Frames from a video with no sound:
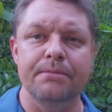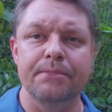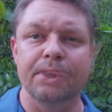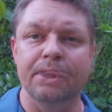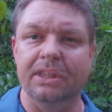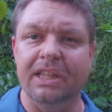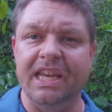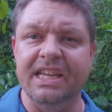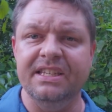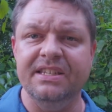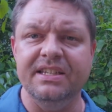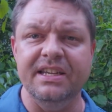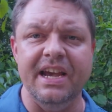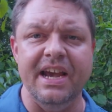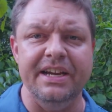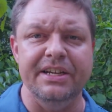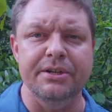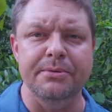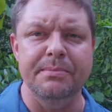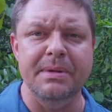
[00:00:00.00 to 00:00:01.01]
The Lacey
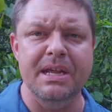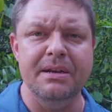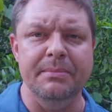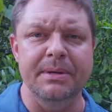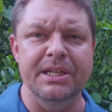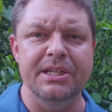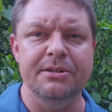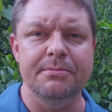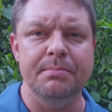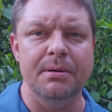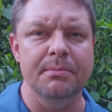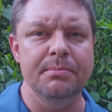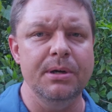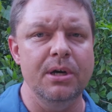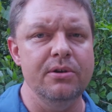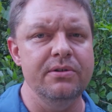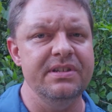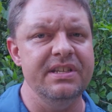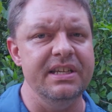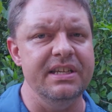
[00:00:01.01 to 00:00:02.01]
Act Amendments
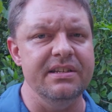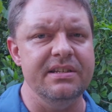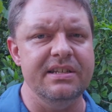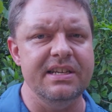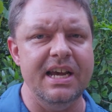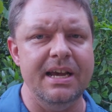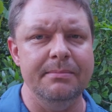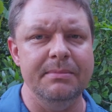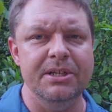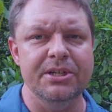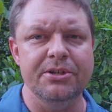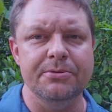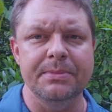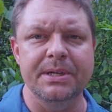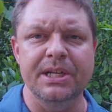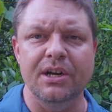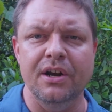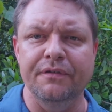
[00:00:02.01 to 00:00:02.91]
propose the establishment